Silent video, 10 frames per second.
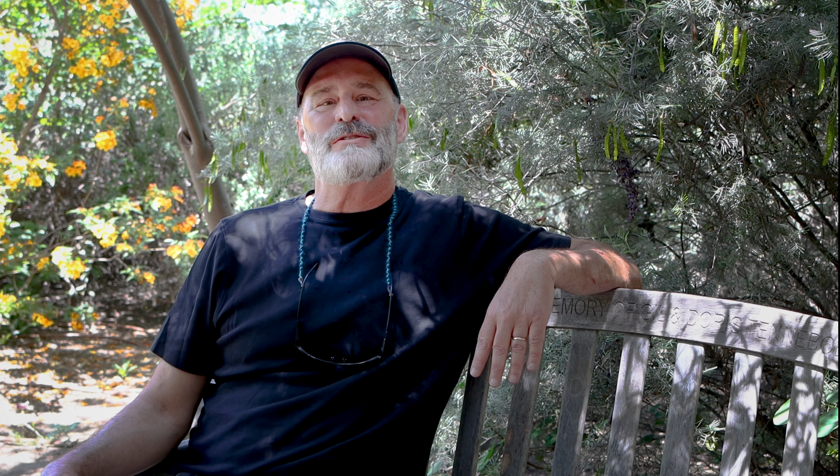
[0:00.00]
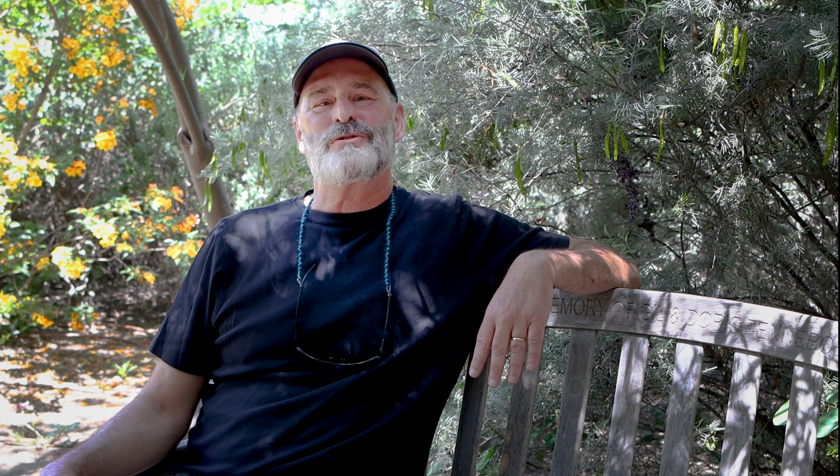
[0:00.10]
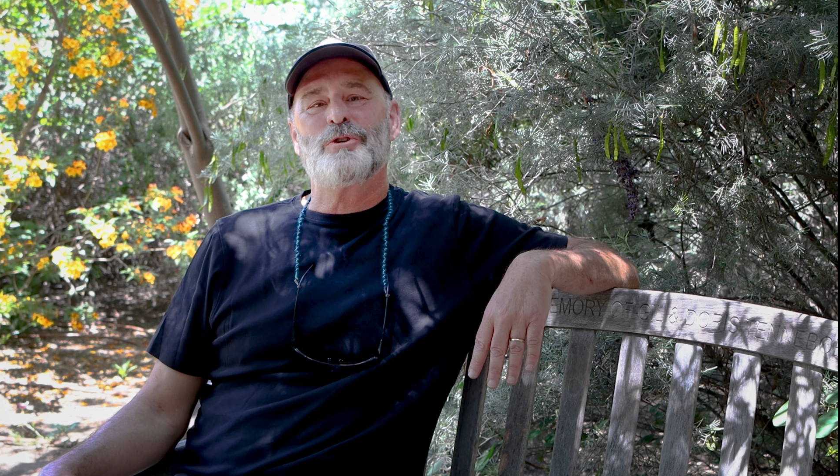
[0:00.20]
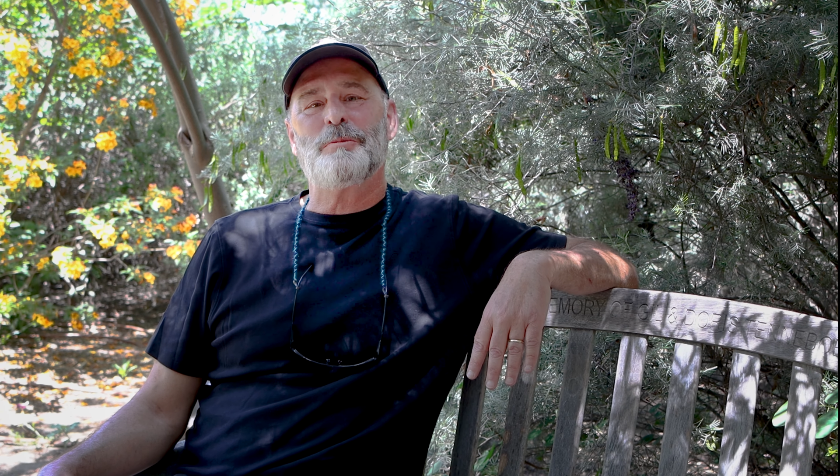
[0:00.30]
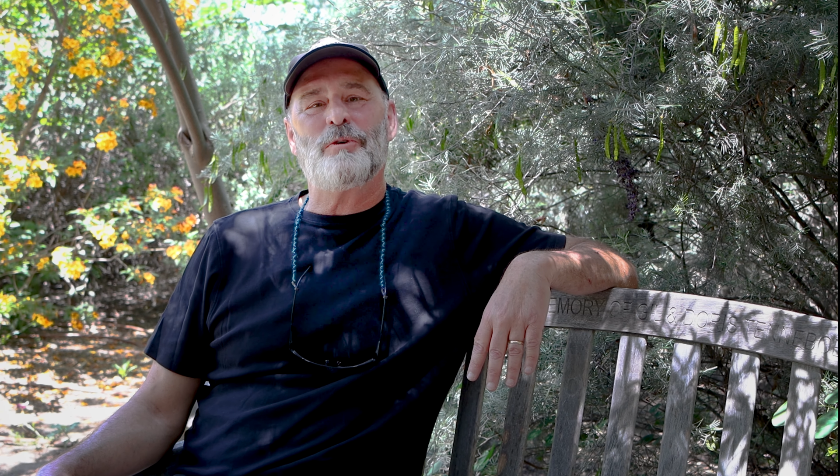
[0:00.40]

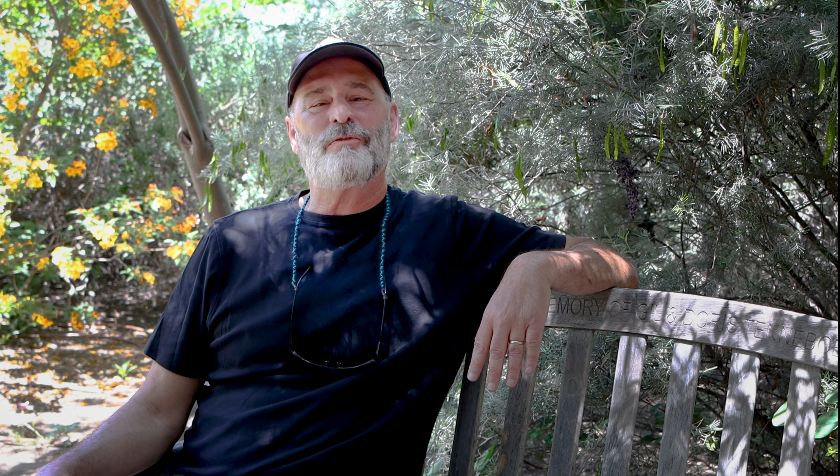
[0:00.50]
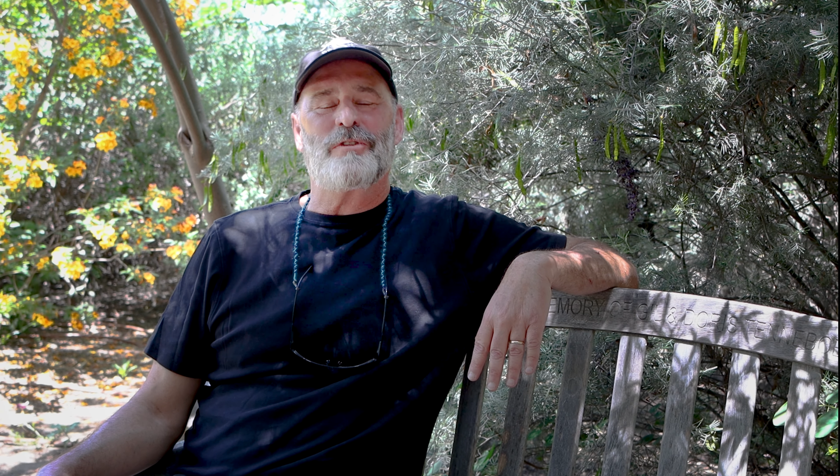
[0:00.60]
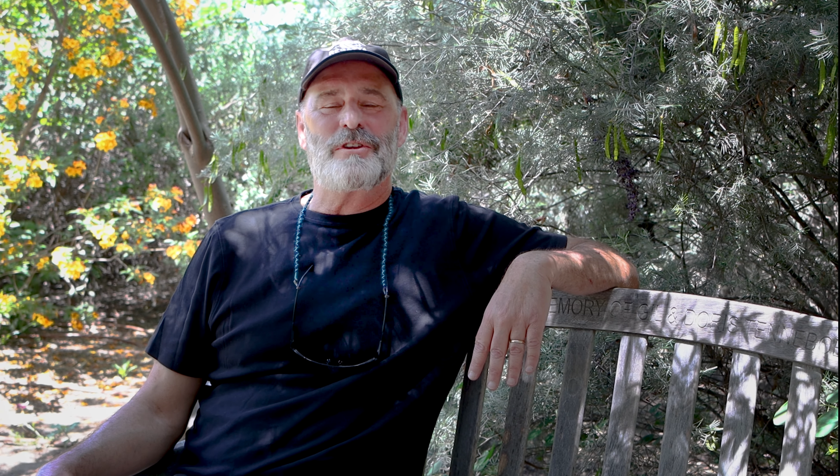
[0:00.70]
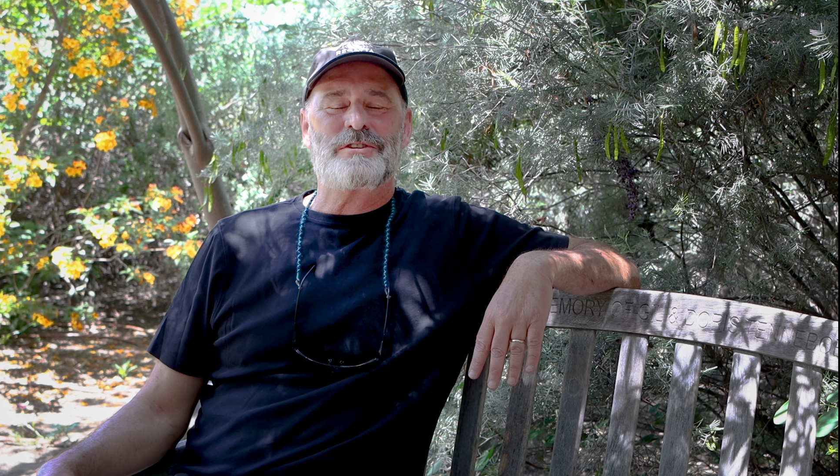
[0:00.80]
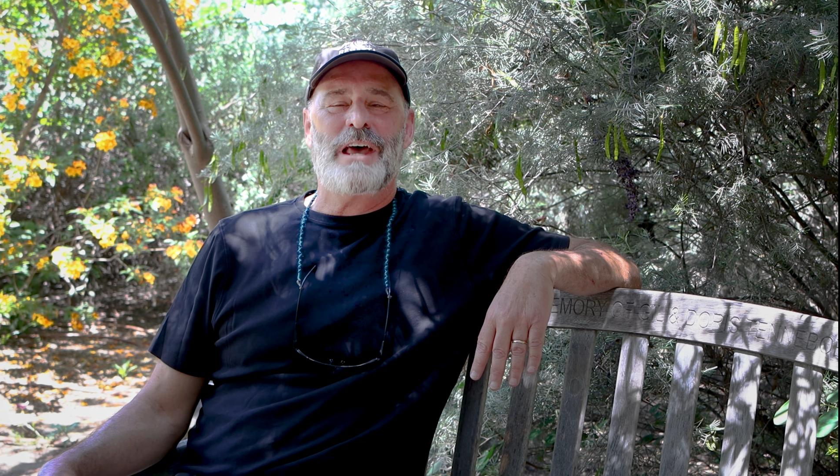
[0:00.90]
suitable for
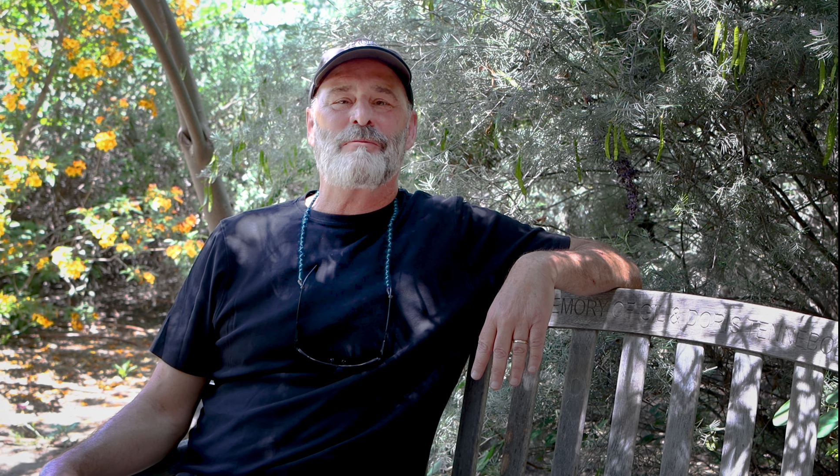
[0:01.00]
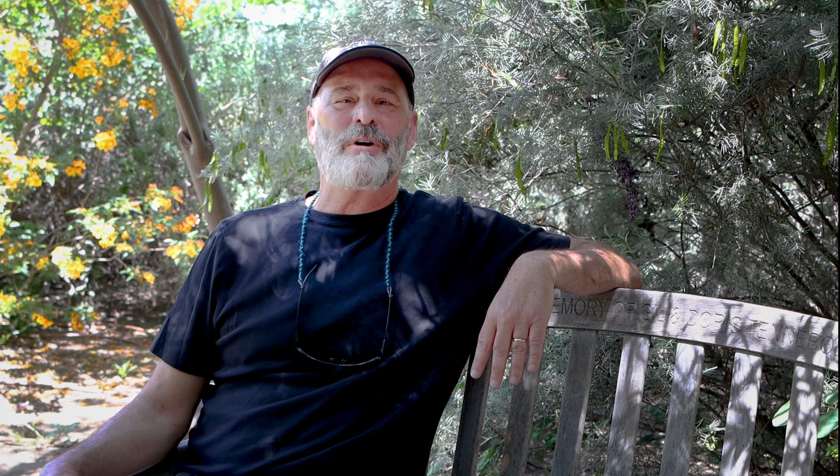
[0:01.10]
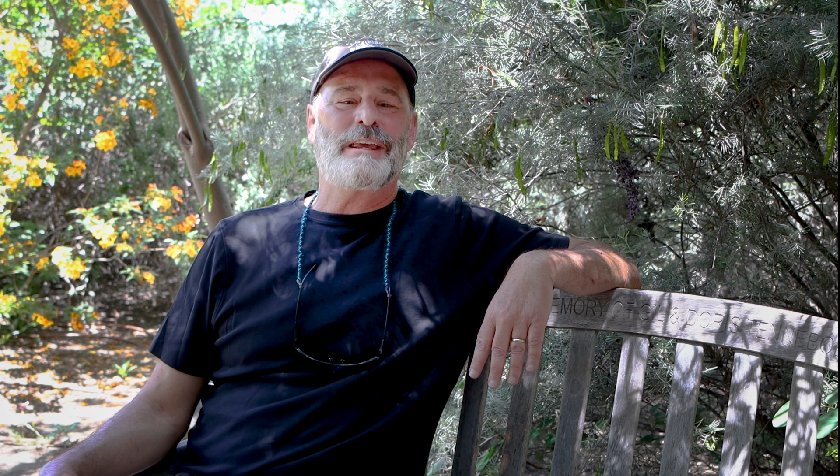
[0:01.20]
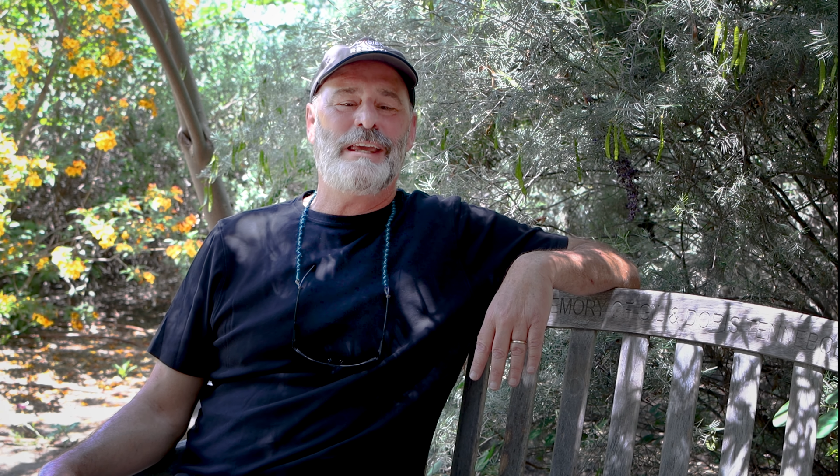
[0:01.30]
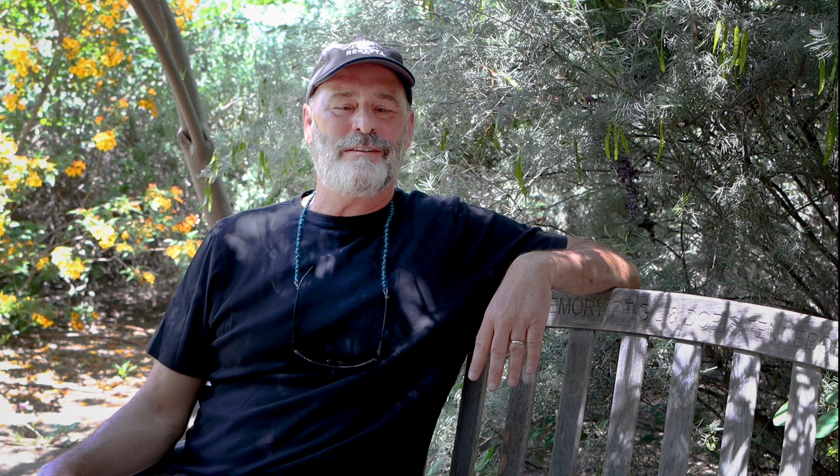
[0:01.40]
the San
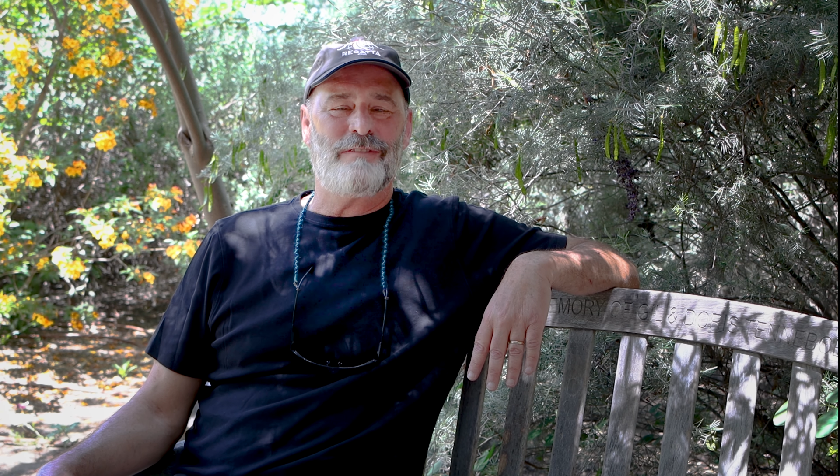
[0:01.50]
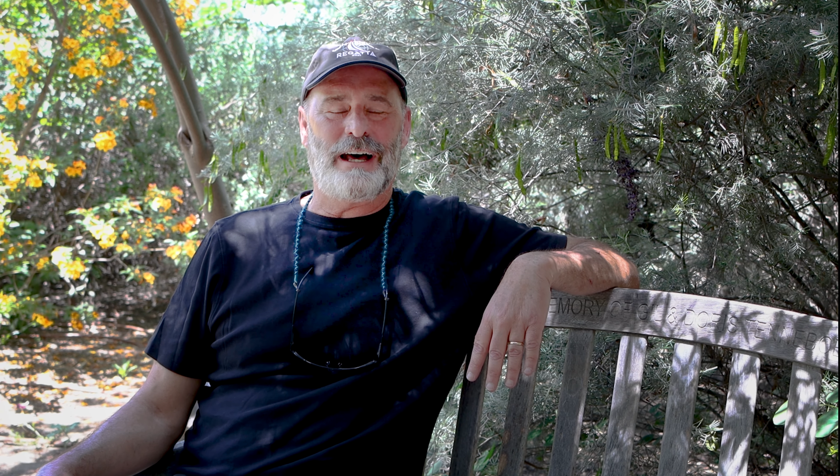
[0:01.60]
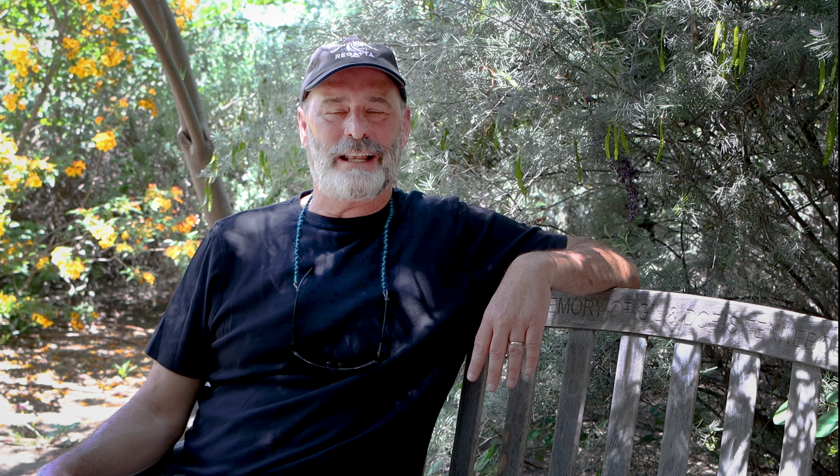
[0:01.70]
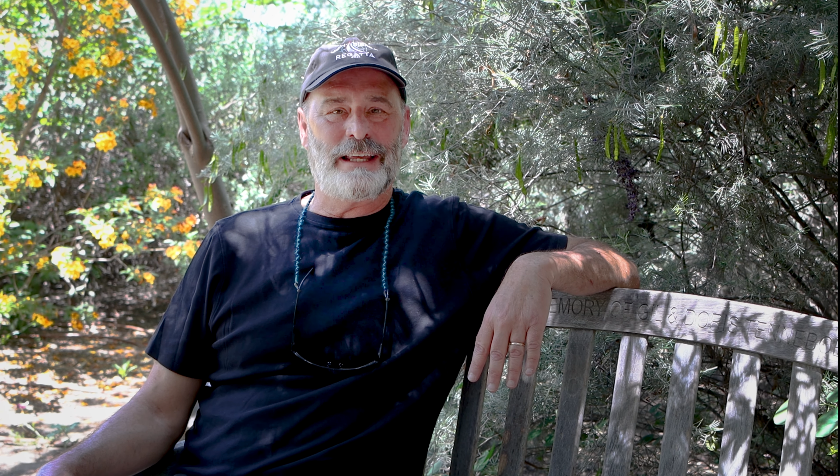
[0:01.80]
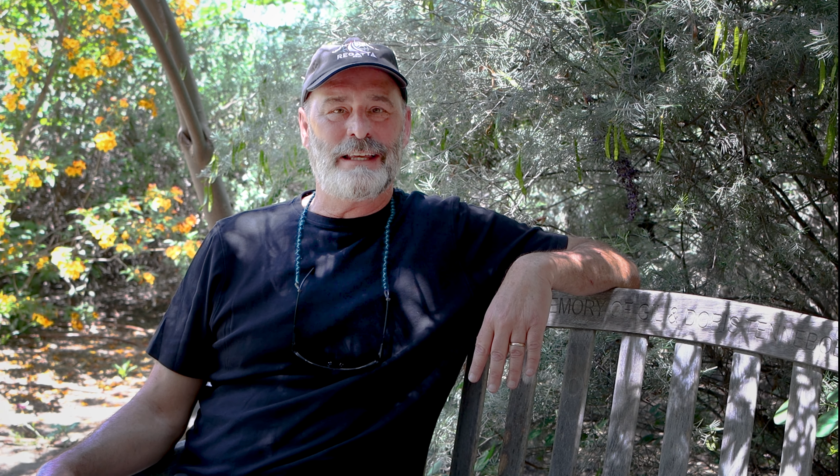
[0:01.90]
Joaquin
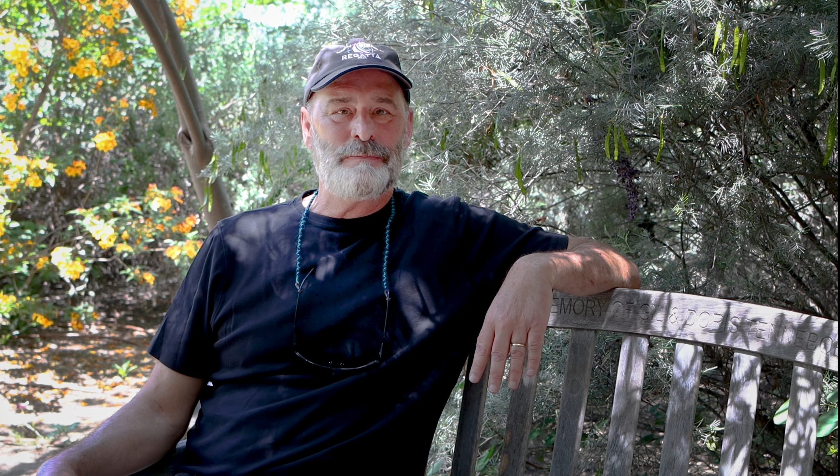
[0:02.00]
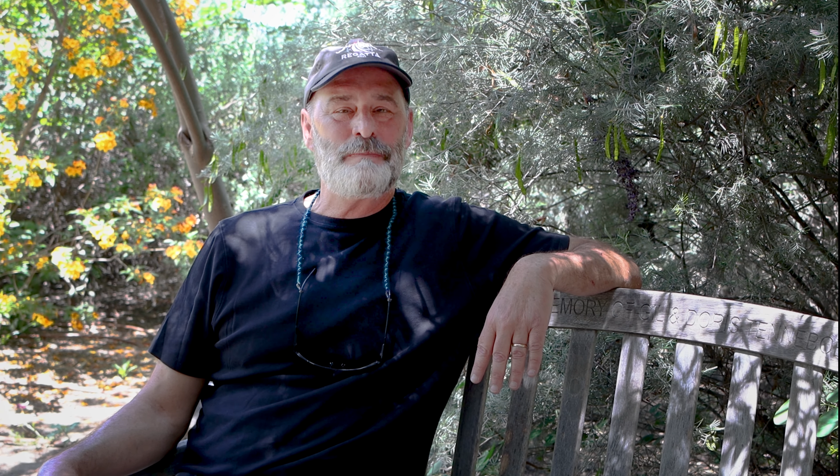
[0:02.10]
Valley.